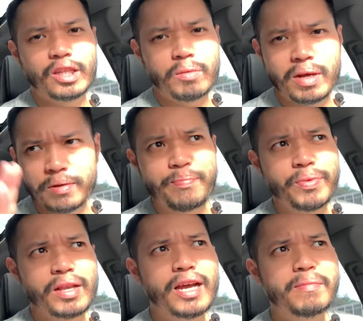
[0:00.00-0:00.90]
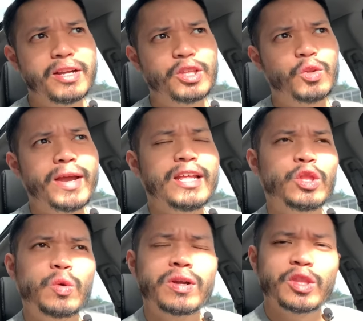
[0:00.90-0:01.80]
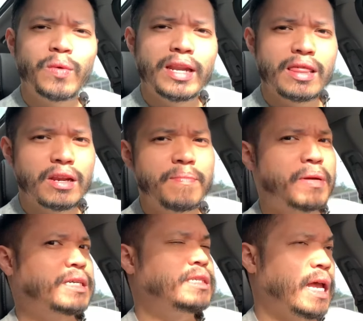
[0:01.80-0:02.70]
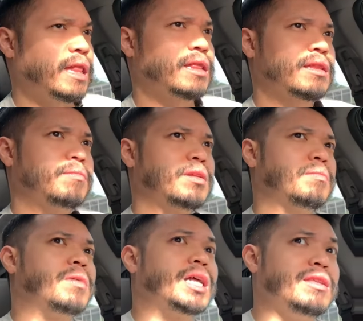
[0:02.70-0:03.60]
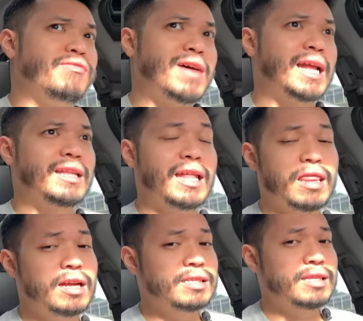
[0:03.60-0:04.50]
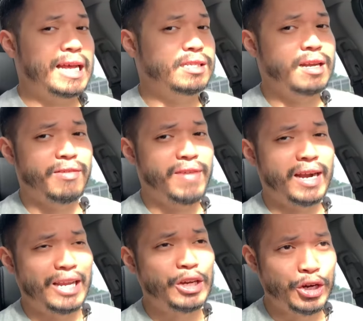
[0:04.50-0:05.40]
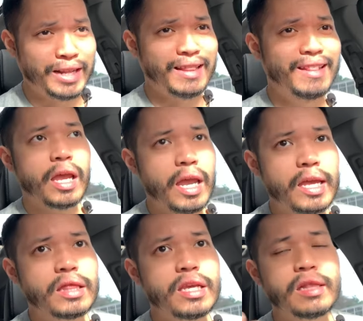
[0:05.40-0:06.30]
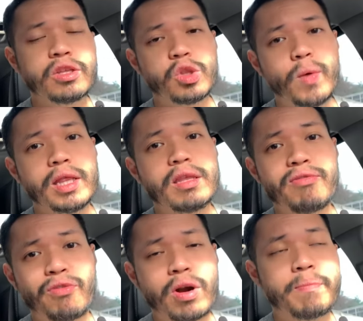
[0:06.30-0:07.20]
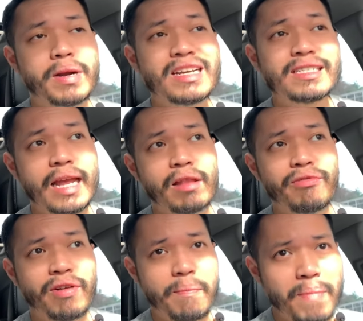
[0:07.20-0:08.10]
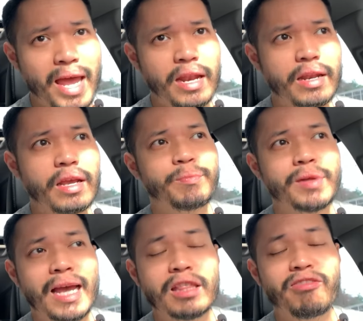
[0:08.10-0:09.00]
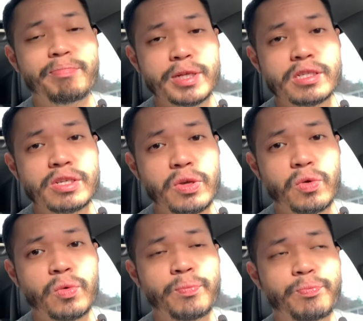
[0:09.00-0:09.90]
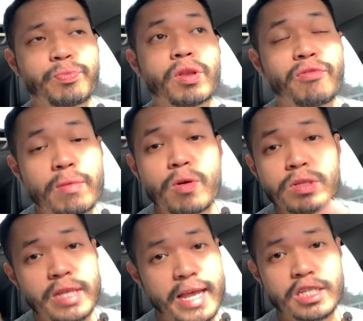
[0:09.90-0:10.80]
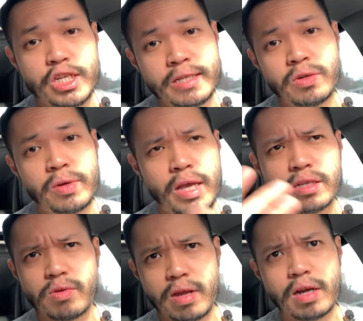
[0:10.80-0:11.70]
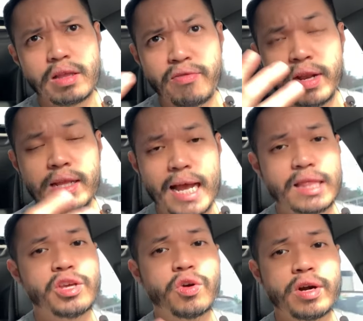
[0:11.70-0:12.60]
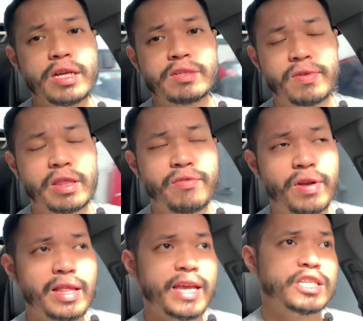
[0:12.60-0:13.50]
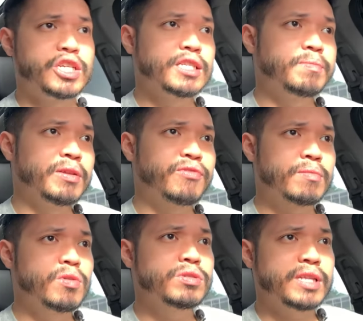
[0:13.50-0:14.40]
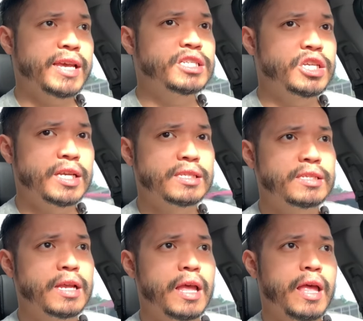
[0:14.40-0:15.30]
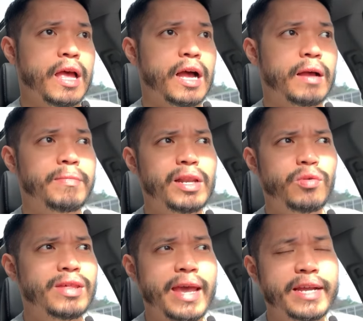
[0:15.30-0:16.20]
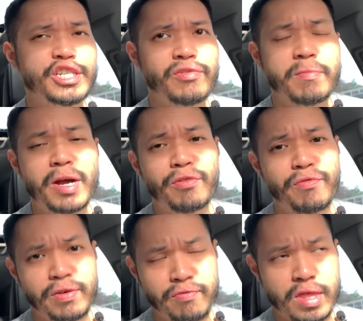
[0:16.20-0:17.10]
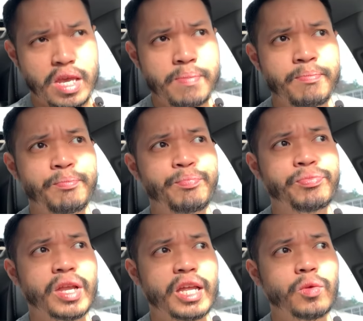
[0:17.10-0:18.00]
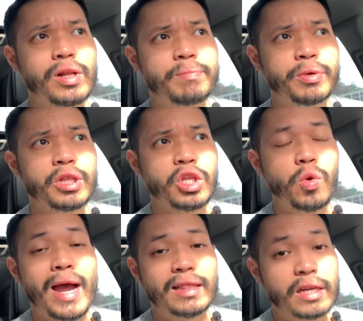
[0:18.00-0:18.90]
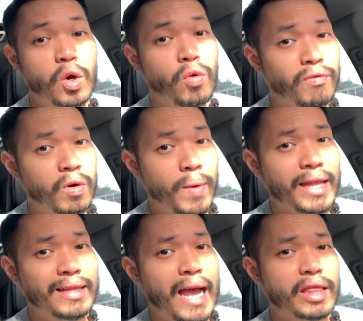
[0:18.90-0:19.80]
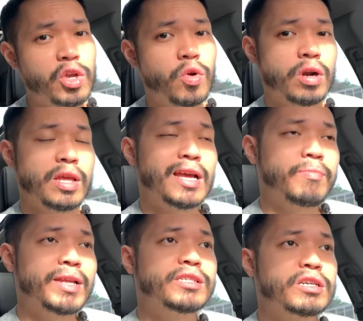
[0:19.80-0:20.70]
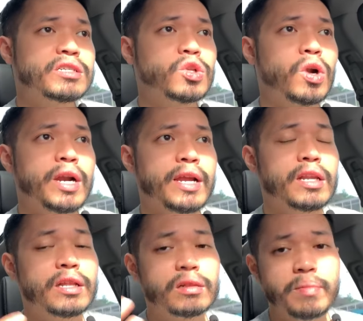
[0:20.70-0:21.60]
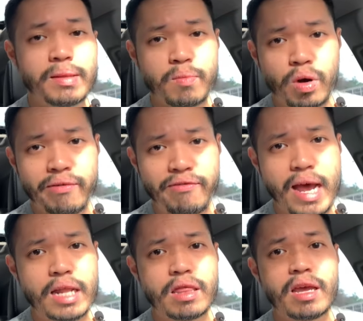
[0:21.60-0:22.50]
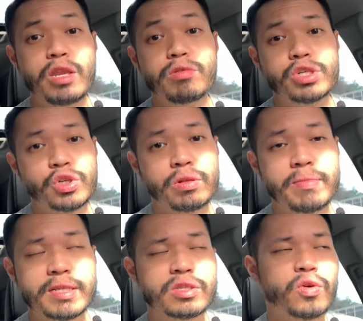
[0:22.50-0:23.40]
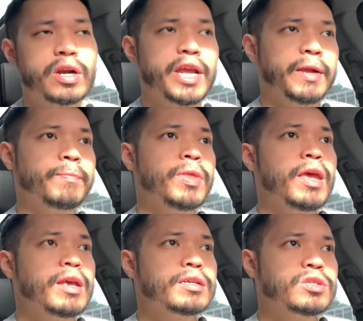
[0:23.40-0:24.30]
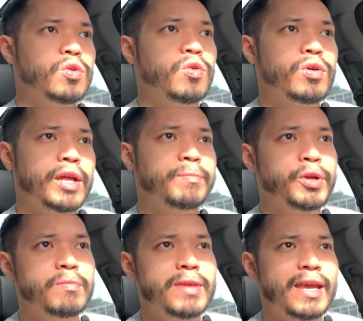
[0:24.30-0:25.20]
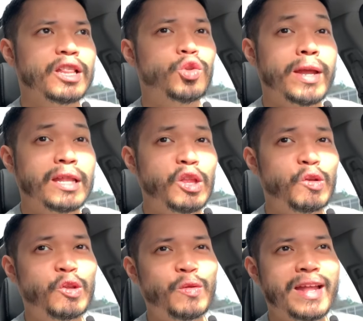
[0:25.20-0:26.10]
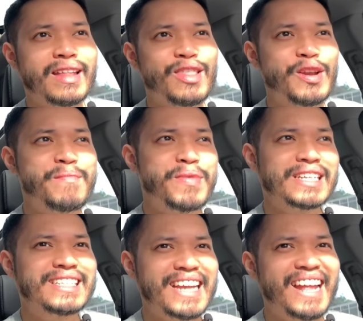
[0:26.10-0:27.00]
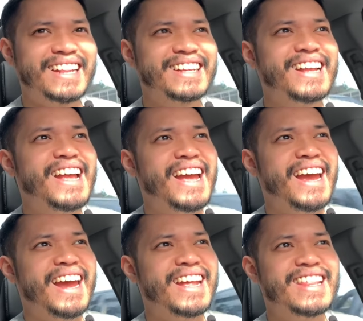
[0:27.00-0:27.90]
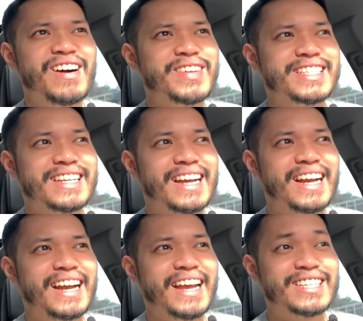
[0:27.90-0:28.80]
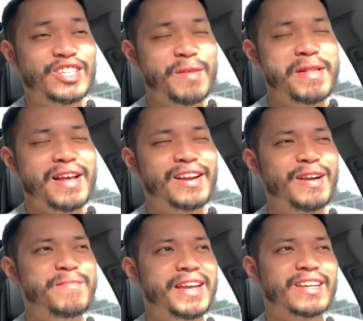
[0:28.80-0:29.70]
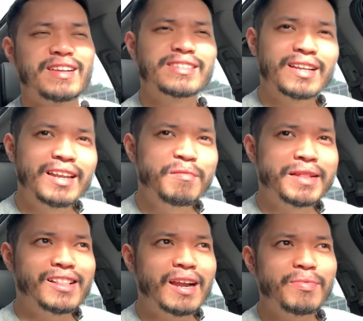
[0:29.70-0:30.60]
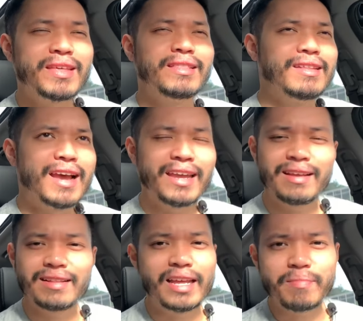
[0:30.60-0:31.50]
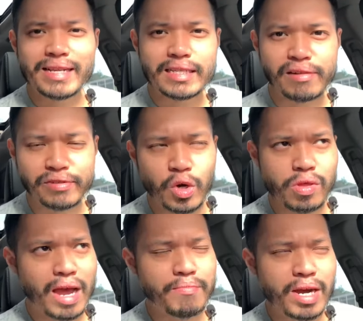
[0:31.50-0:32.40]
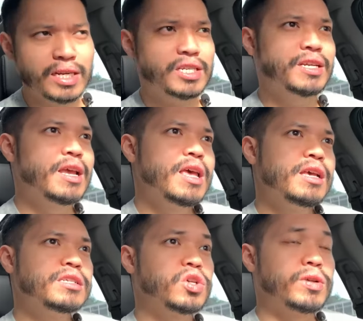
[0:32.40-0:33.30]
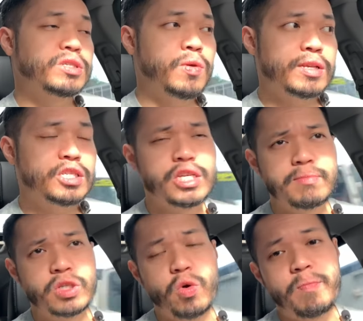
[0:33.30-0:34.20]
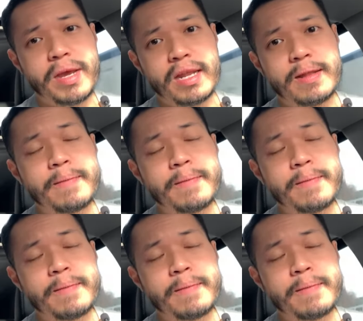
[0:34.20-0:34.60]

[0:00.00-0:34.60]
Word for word: about got about 22 or 23 percent body fat and that that's not very good 18 to 24 percent for men kind of puts you for most ages okay so there are different categories for different ages but for most ages uh, below the age of about 50 it will put you at an overweight category that means you're storing a little bit more fat than you should be storing so it put me in 22 to 23 percent, and that was uh, extremely alarming. I was a little bit alarmed. Did, did I let myself go that much? So as soon as gyms opened,